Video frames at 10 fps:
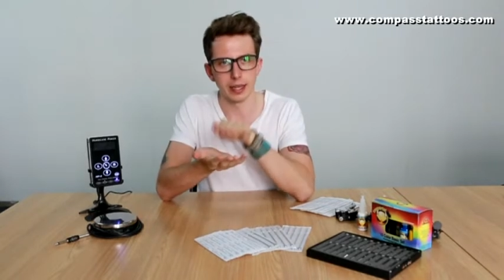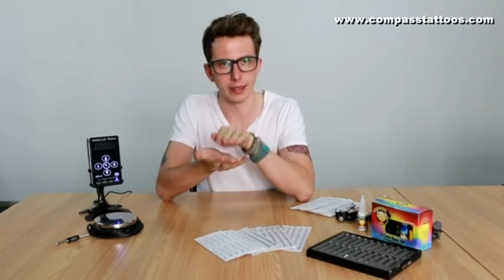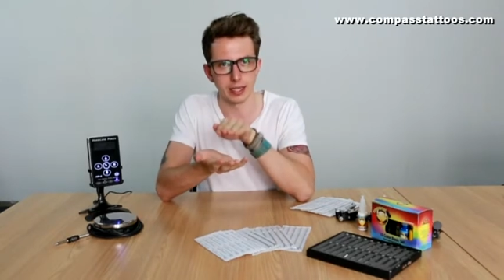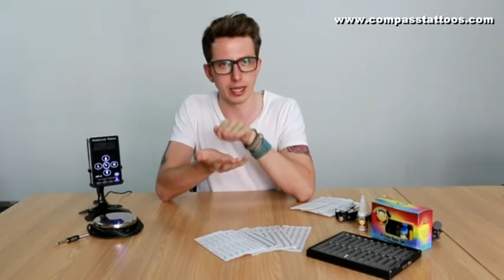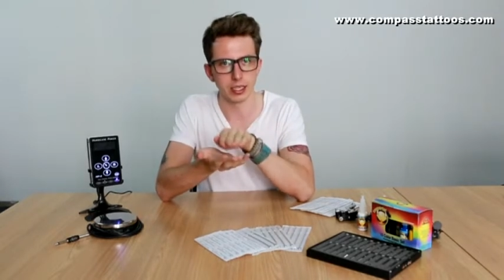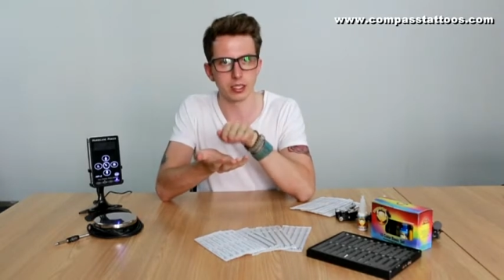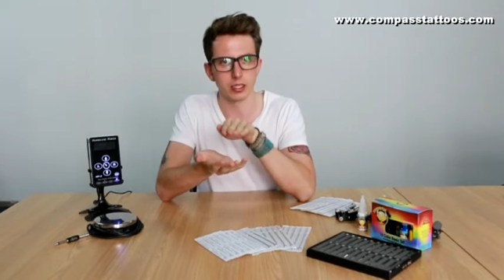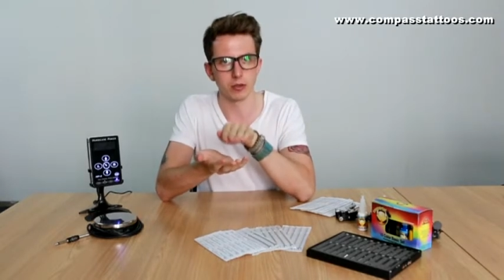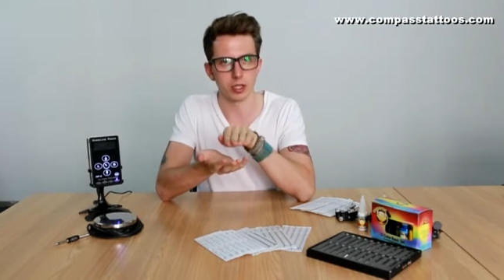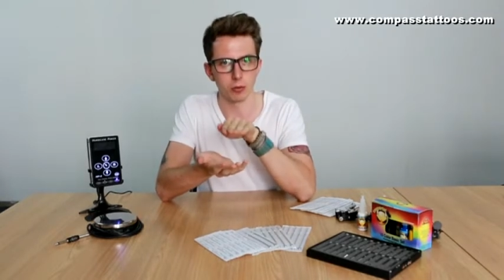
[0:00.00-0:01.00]
at the end
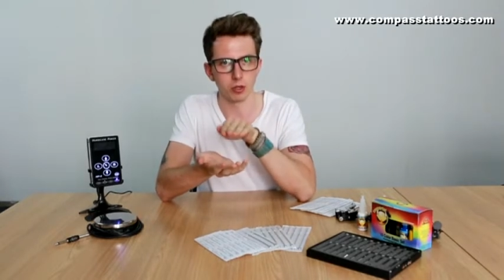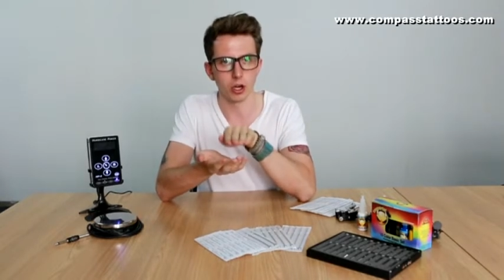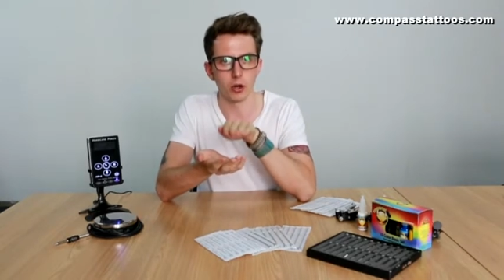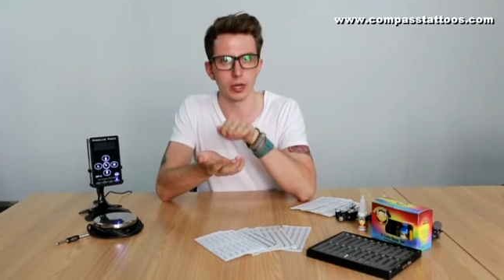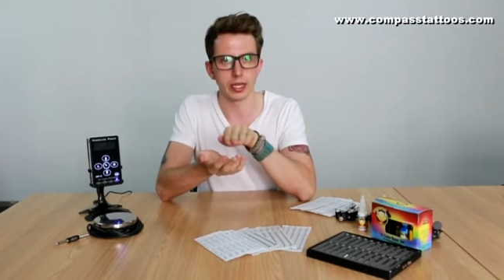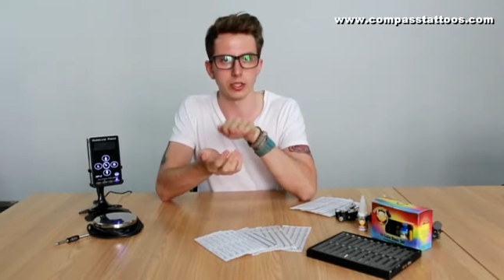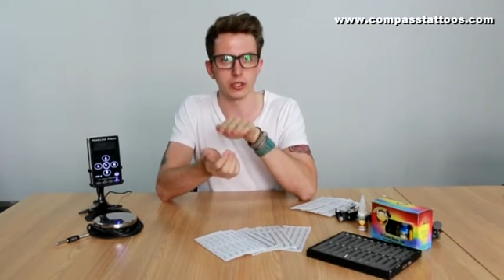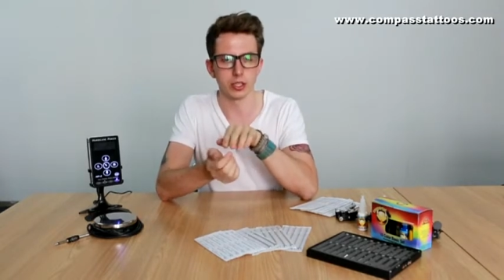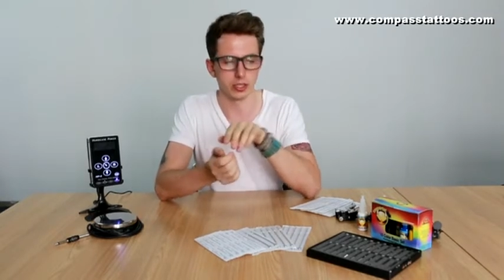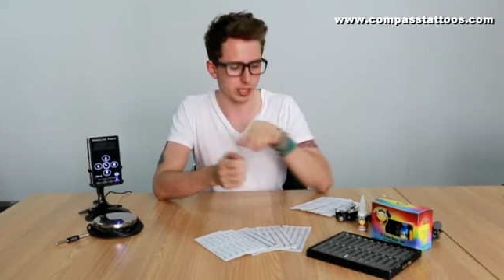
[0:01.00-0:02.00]
that will go
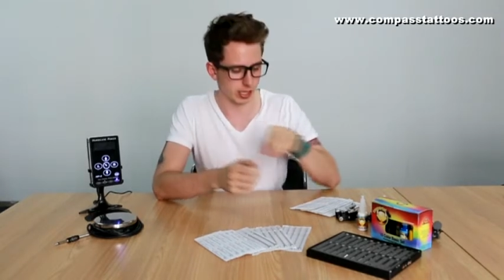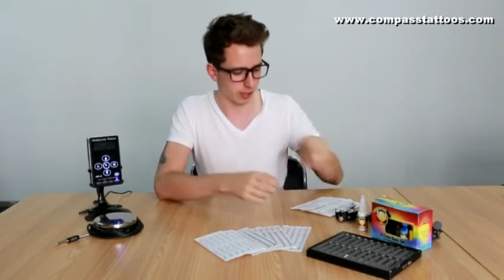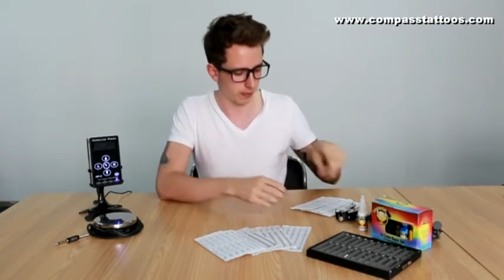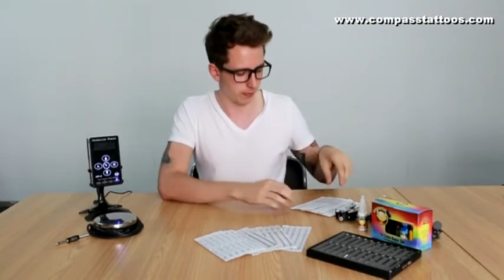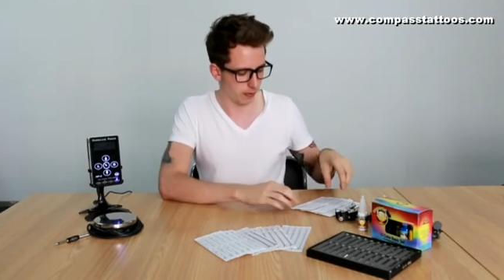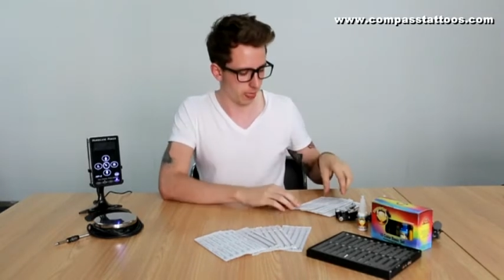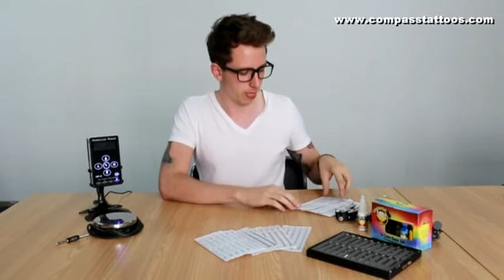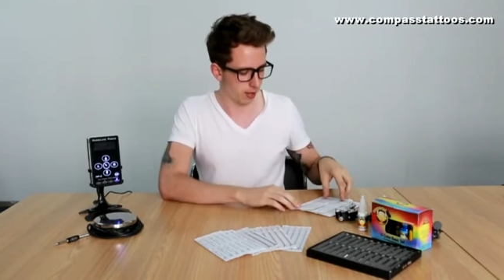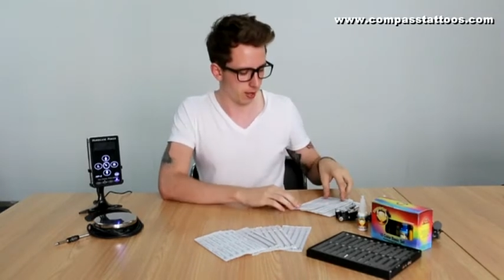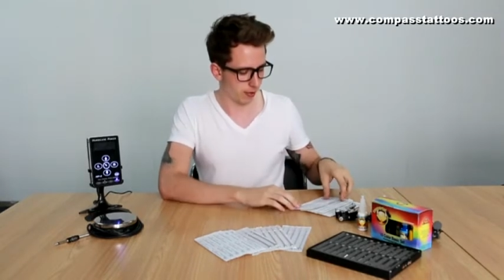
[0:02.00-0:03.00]
into the skin.
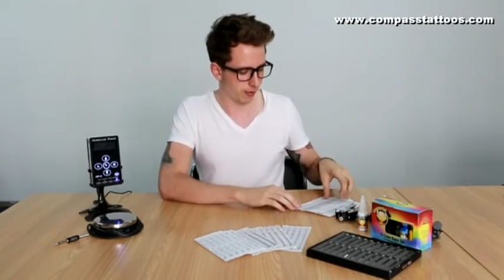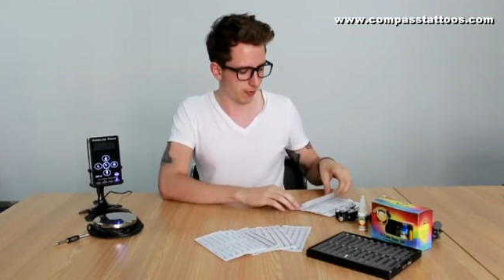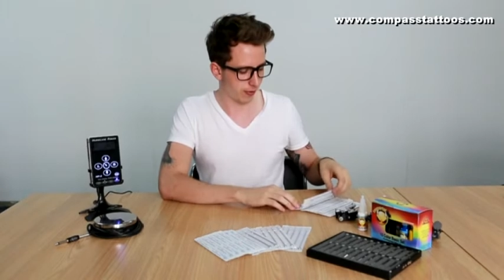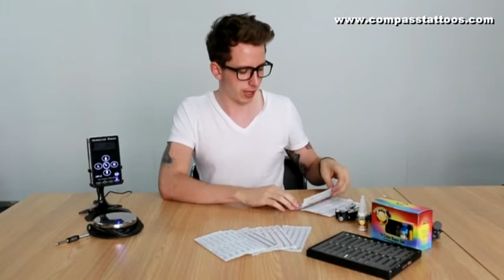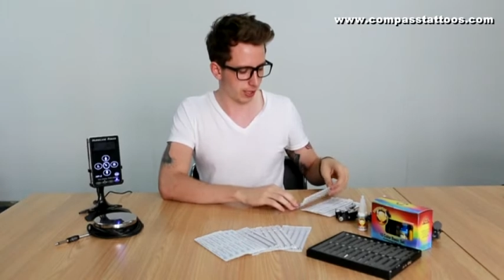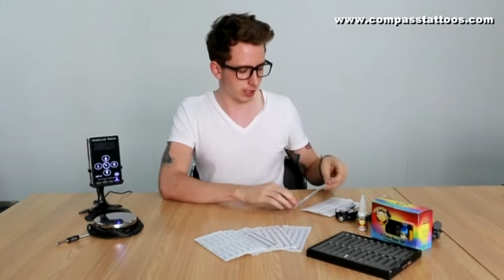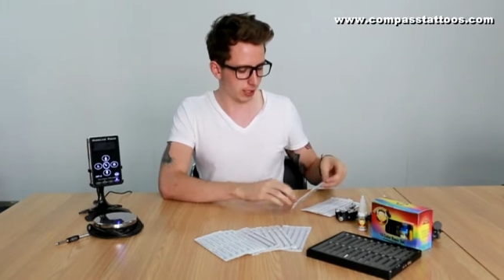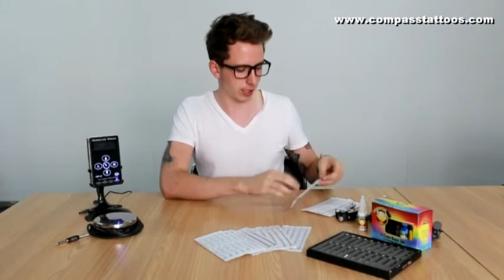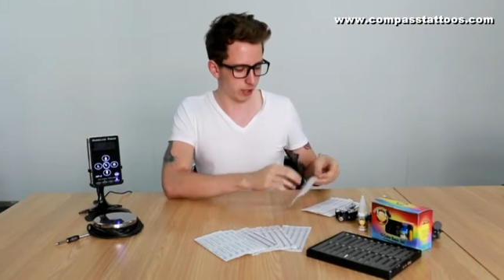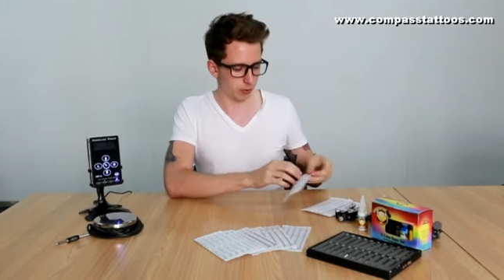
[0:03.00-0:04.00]

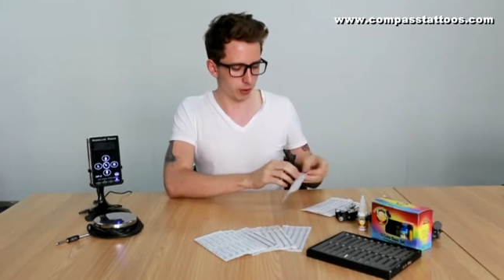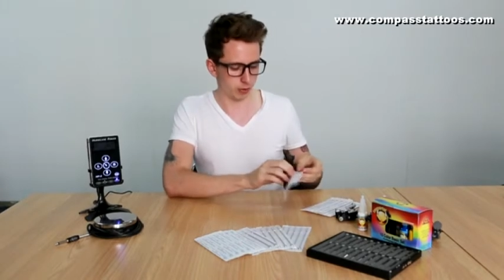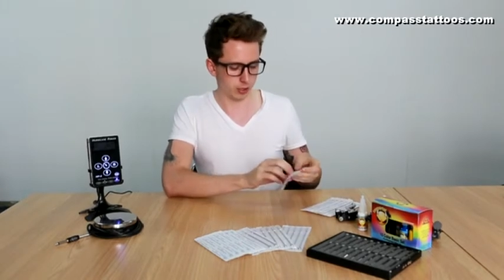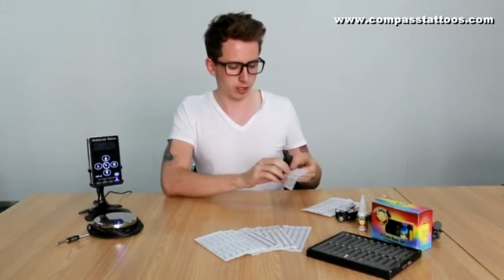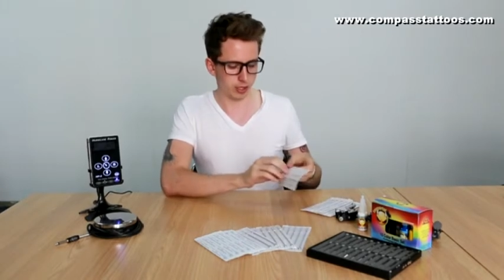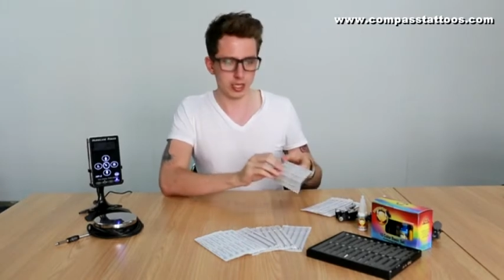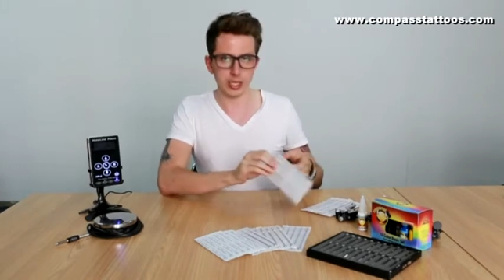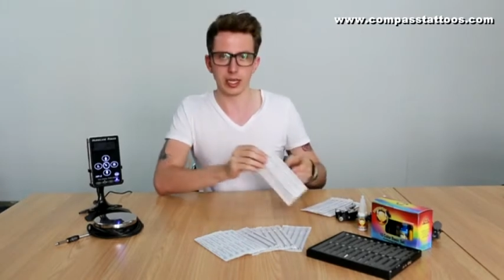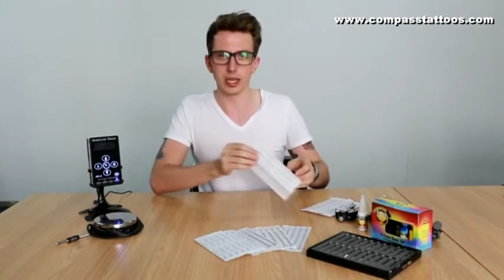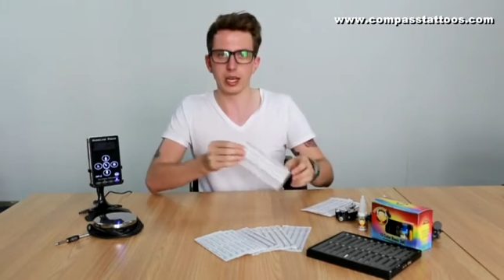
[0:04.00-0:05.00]
Finally, we will
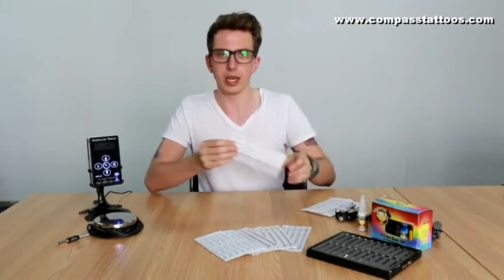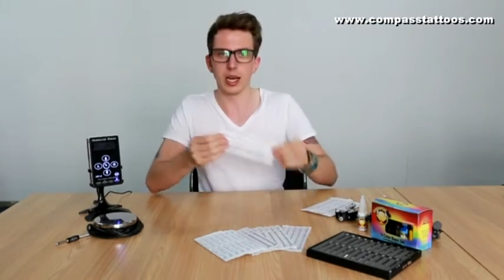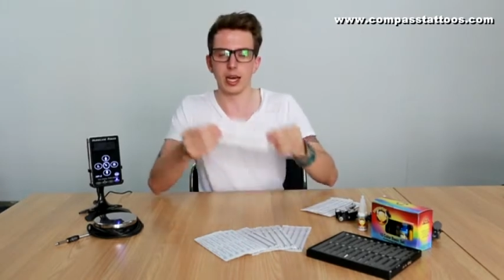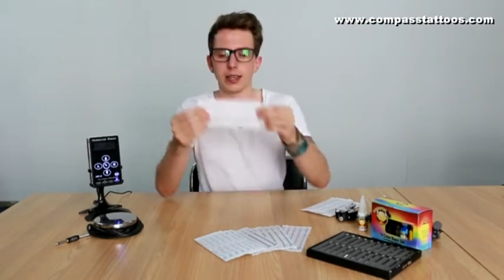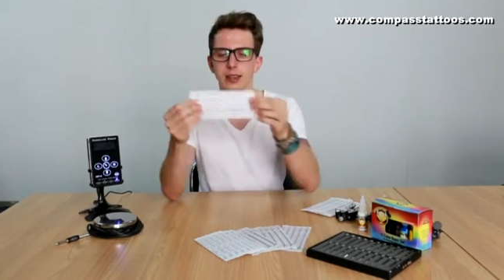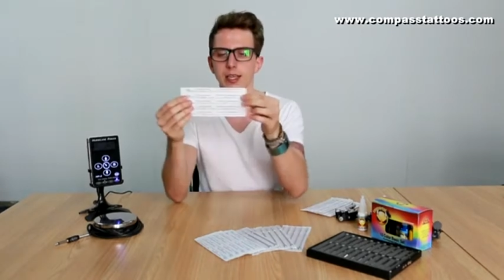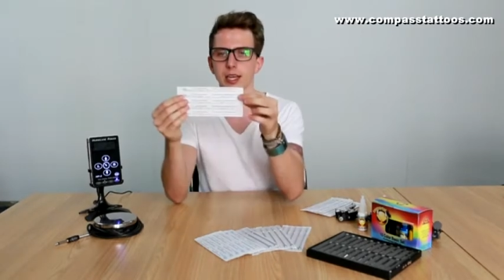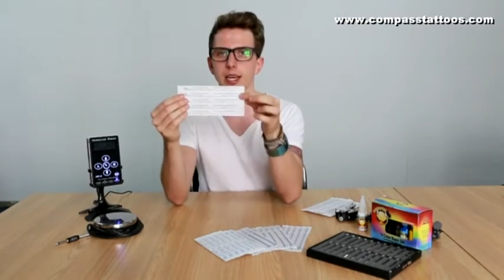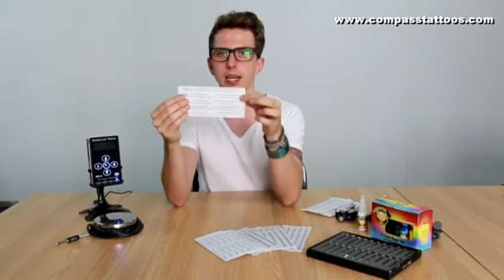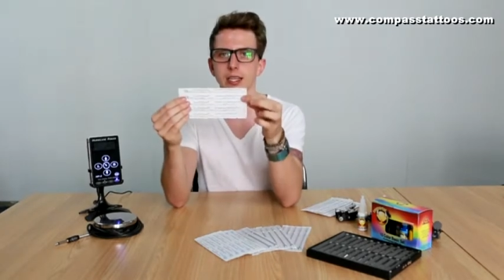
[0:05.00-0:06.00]
see at the
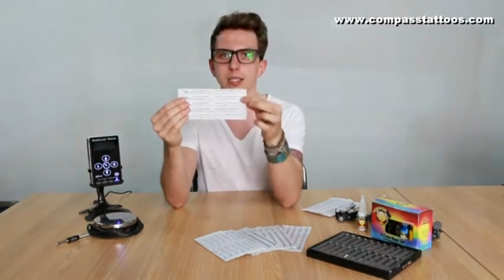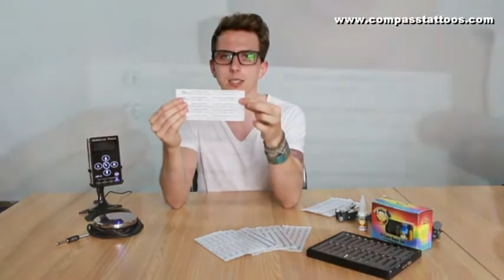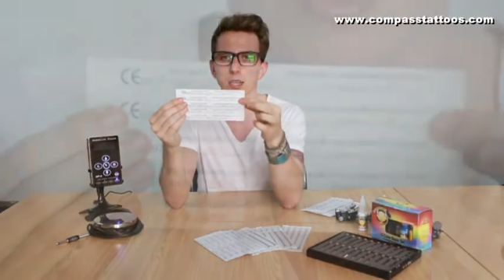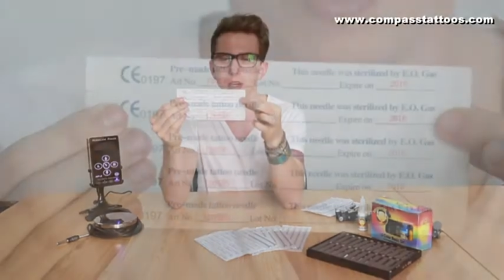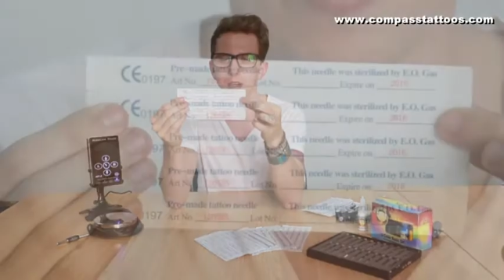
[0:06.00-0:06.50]
end